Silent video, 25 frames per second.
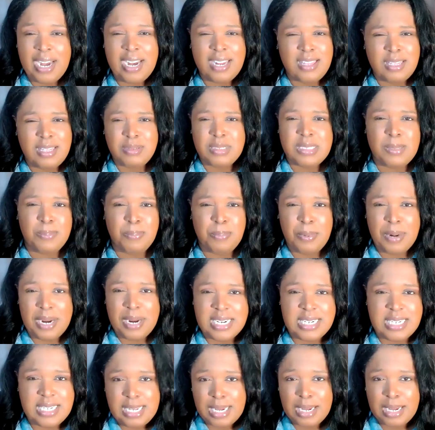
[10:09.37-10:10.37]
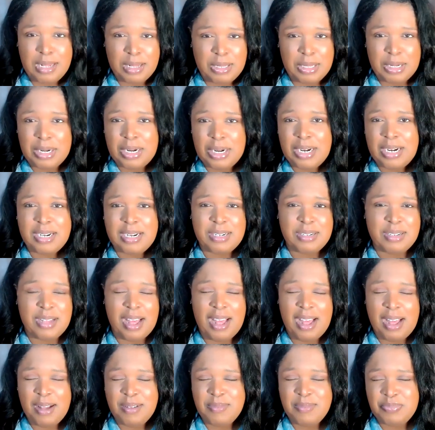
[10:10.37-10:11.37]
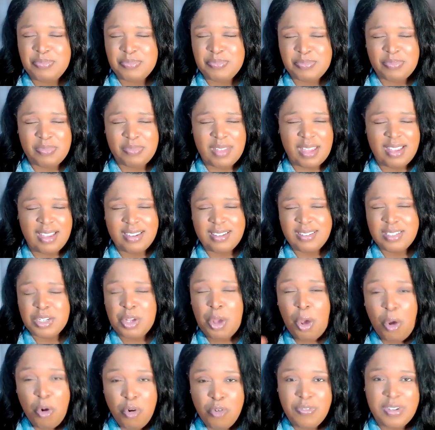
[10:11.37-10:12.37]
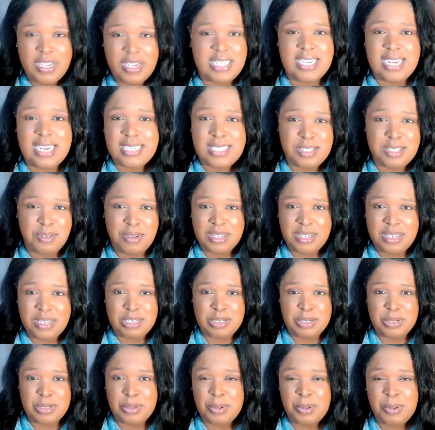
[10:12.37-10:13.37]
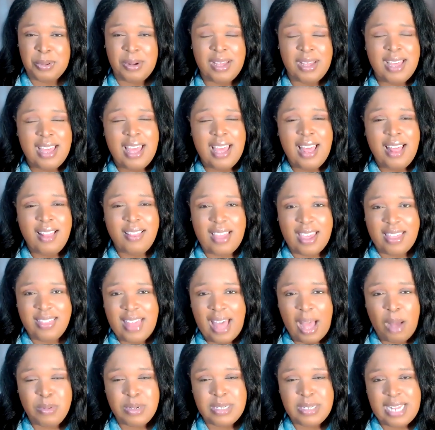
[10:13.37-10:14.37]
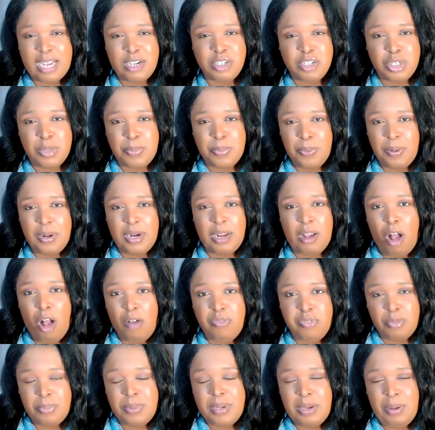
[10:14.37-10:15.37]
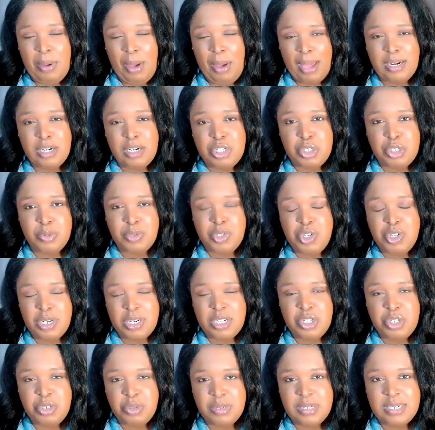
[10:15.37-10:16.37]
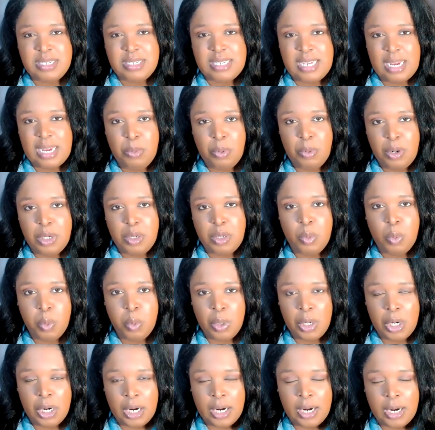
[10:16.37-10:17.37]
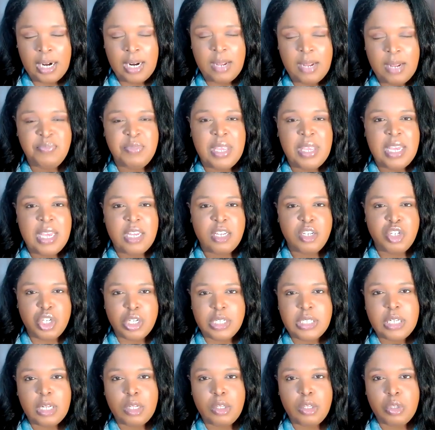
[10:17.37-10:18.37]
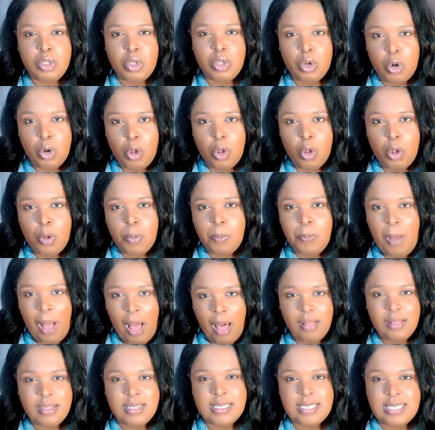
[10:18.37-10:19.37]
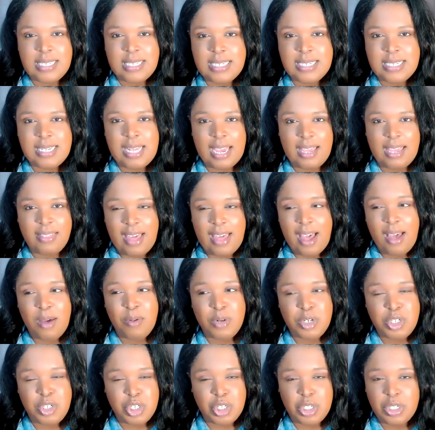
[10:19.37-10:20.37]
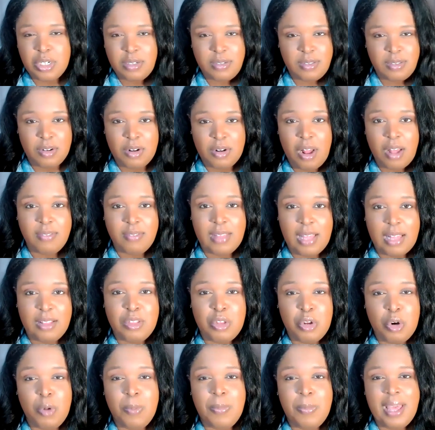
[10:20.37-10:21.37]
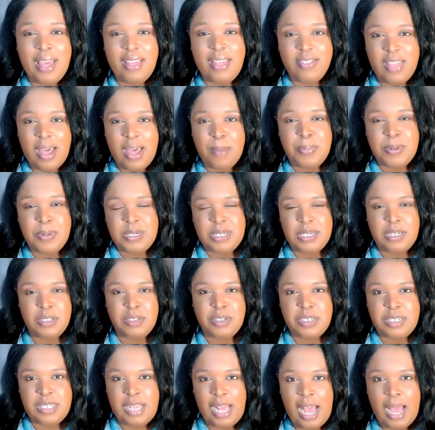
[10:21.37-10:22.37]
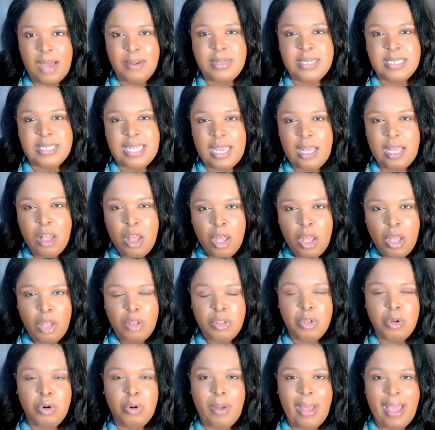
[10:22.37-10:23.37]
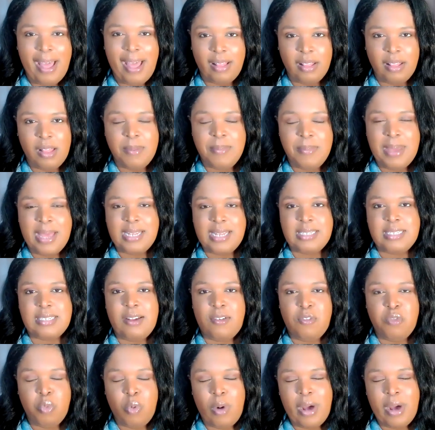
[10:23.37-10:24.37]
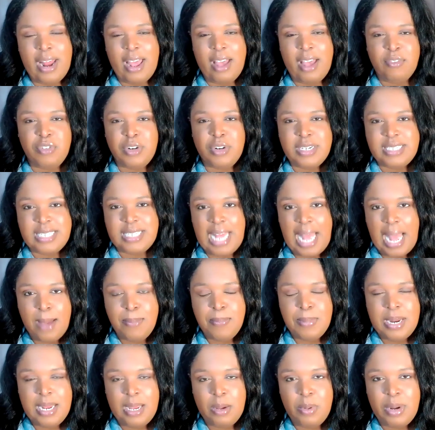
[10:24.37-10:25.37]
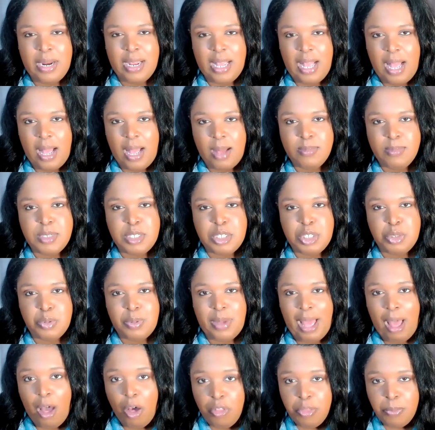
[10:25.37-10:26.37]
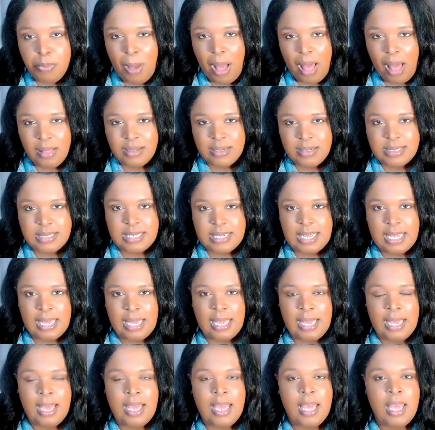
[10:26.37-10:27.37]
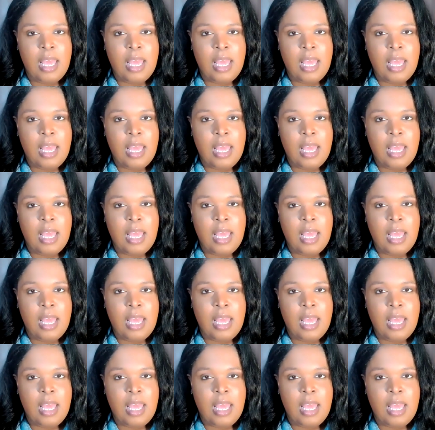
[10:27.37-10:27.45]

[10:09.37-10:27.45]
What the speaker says: I think it was the brain tickler COVID test that you had to do. Like that was actually pretty awful, but you had to do what you had to do to stay where you were. Just little policies like that, which are, they're not that little, but at that particular time, it's like little elements of whatever is happening when it comes to health policy.